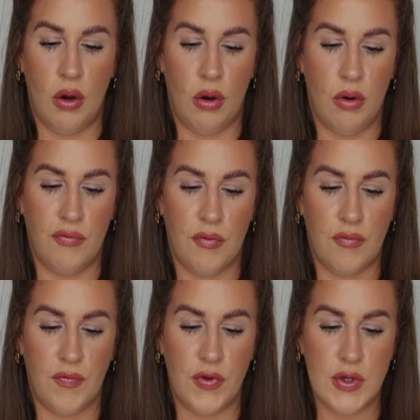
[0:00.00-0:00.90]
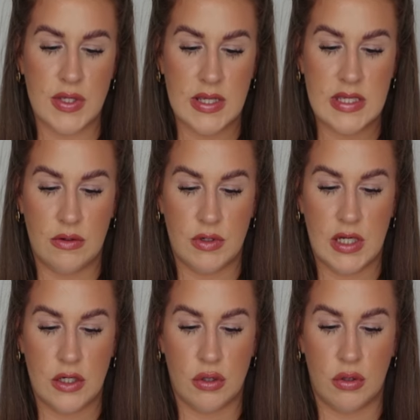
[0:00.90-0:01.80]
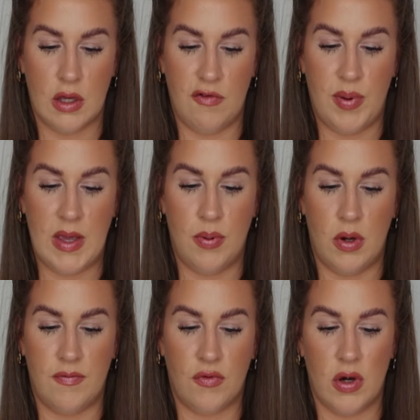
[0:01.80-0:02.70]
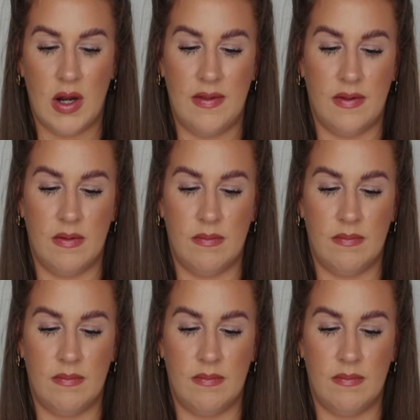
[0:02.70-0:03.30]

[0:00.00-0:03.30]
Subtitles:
of reviews I see on TikTok if people have got like